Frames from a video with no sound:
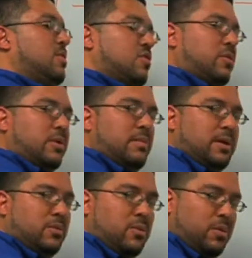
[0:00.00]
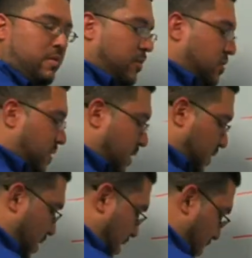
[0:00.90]
me show you what I mean. When we first take
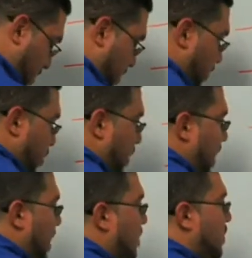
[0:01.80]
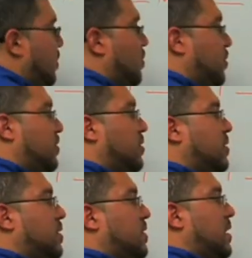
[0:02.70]
stock of what we have, we're still
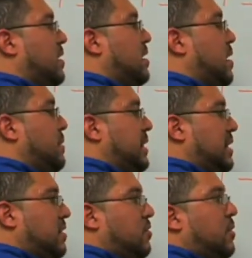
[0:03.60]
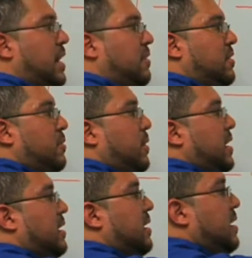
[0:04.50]
going to say, how many leads do I have on the right?